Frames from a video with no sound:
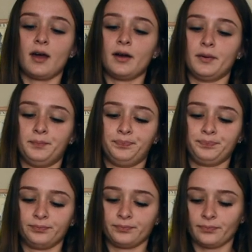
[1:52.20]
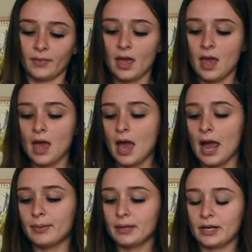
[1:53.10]
Um,
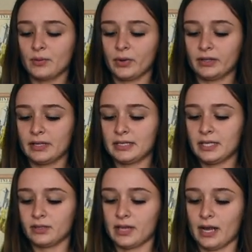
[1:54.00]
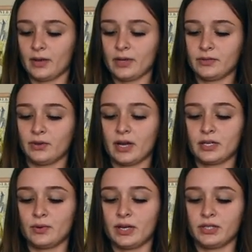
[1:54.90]
I plan on wearing these heels anyways for
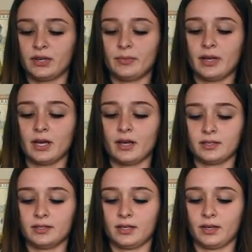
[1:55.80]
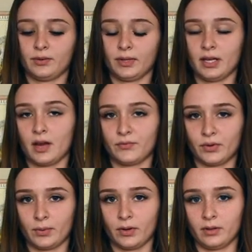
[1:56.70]
graduation because they're really
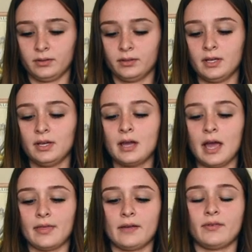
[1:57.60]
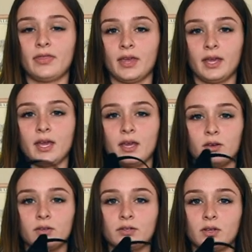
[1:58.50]
comfortable and they have a thick
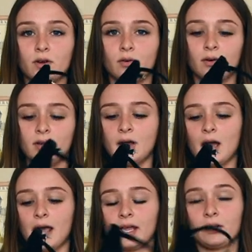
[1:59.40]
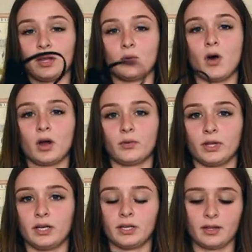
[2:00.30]
heel, so I can like walk
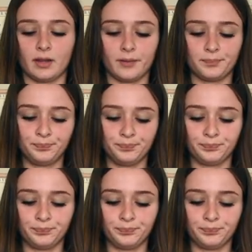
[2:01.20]
really good in them.